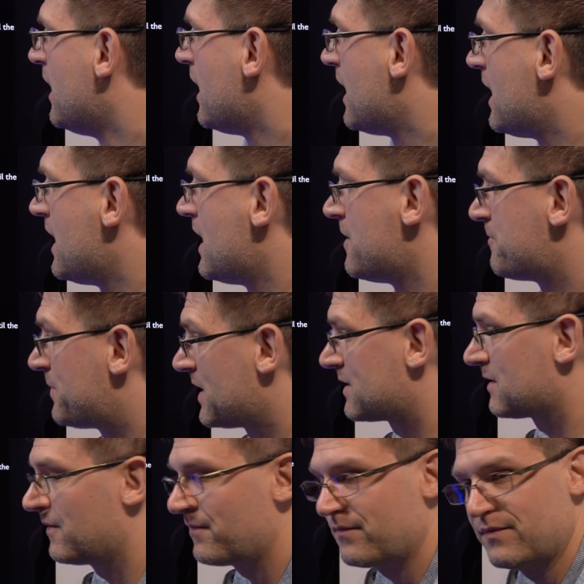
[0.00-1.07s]

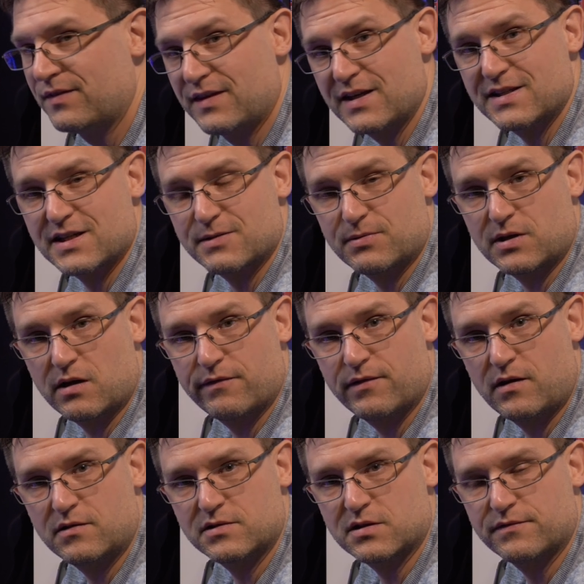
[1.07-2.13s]
But this is what I
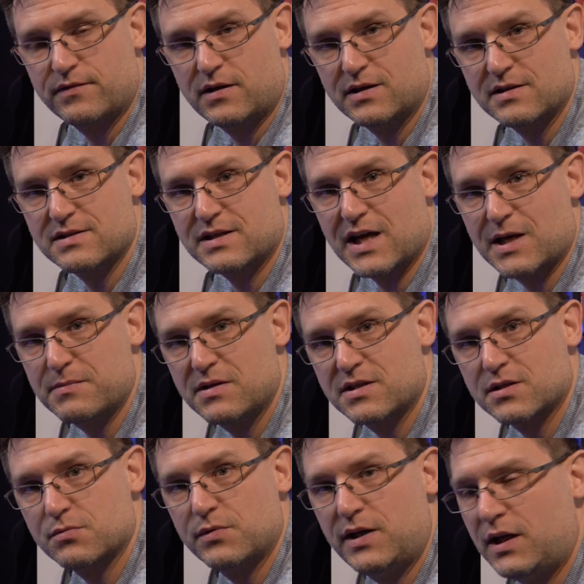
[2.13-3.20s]
found so far. This game
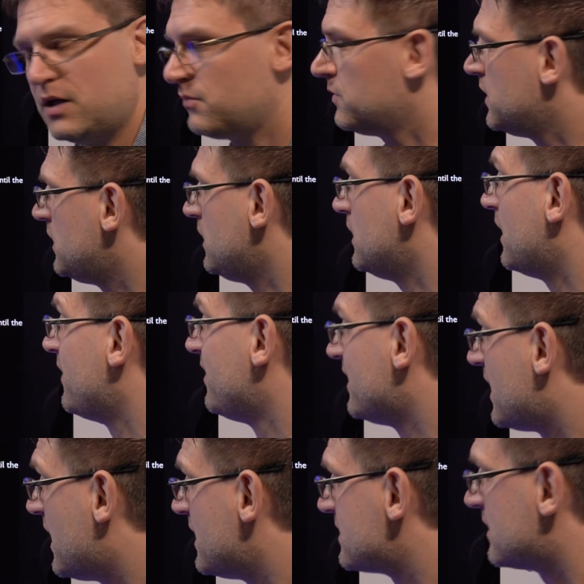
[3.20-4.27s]
is really, really
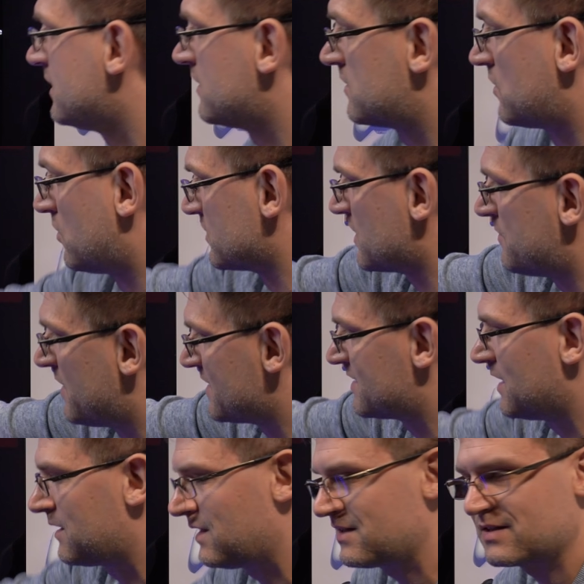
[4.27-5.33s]
nice, and those are my
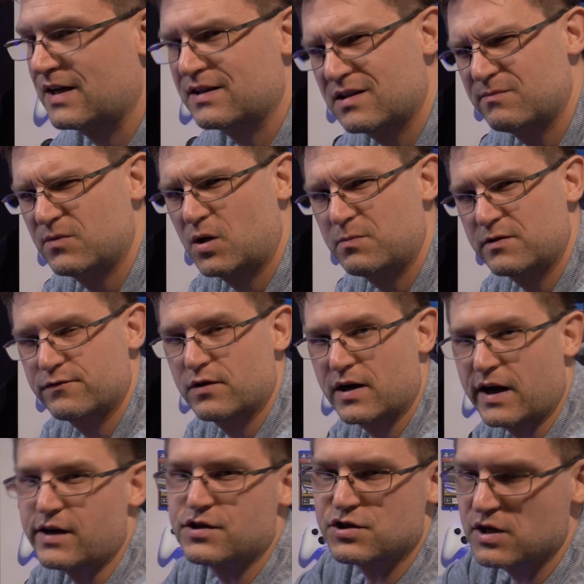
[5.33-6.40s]
settings at the moment for
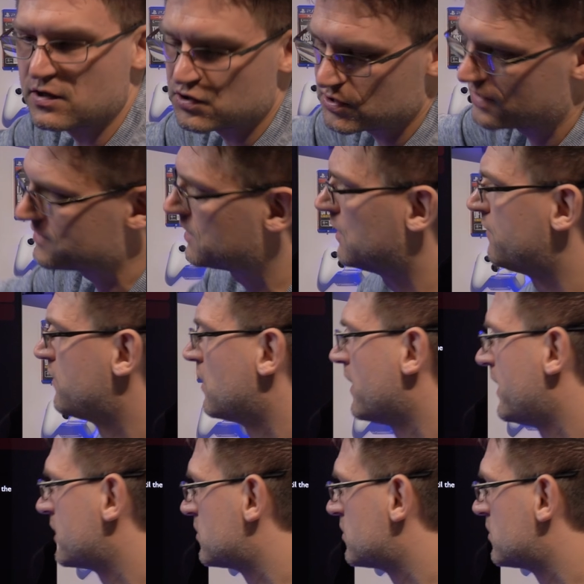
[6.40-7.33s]
HKick, just if you like